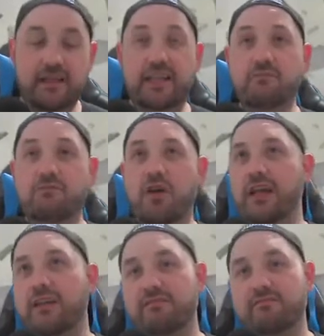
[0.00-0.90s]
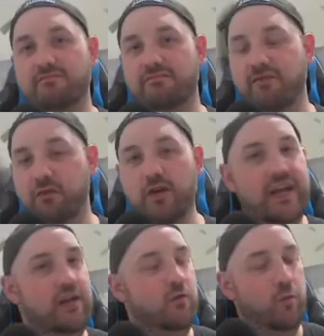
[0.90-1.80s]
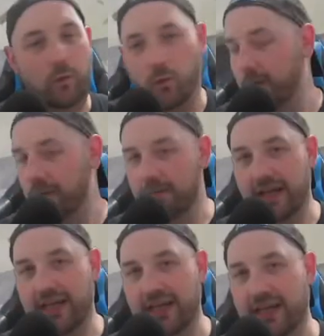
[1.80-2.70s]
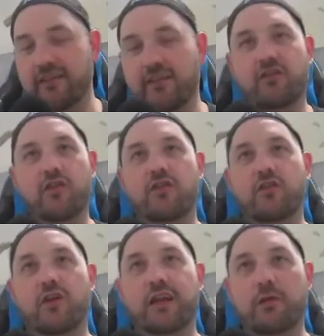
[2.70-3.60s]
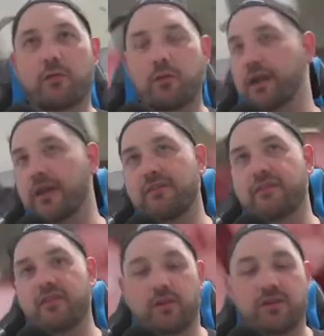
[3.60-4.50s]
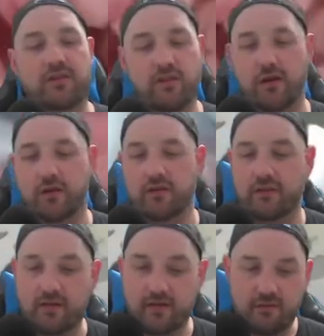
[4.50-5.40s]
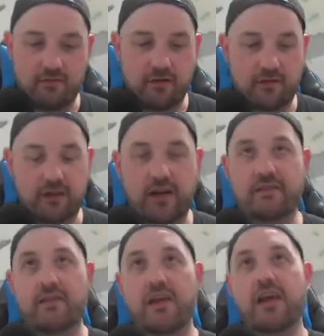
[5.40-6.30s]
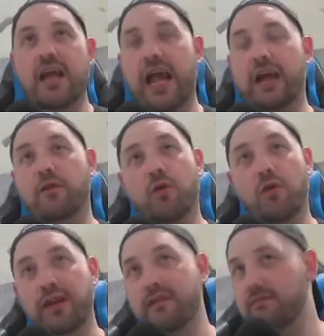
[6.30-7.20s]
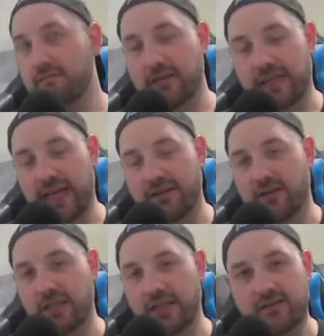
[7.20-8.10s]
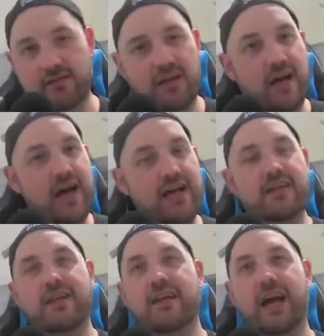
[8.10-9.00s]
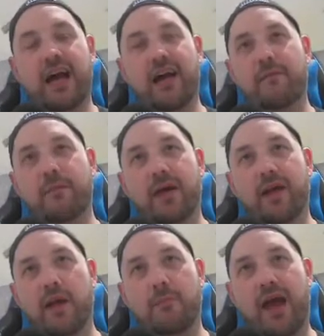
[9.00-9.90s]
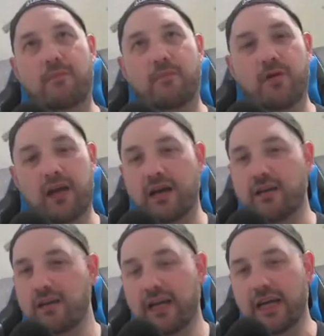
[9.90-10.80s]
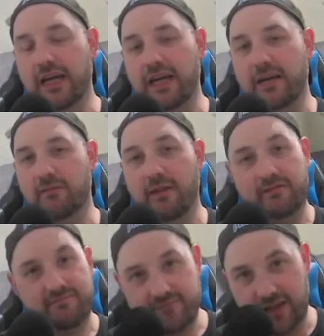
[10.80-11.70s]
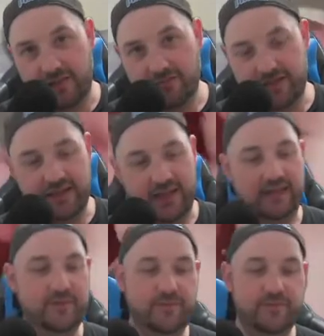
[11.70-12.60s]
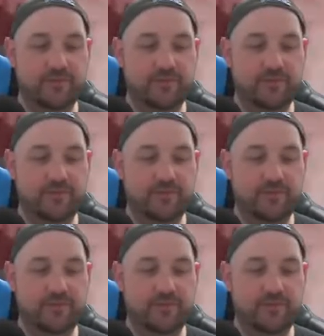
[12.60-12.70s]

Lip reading: Deadly Rollick, free. We want to be playing Gix as soon as early. We're going to be able to switch this on. Really, really nice. Hagra Mauling, land on the other side, but a bad murder, but you know, it's a land.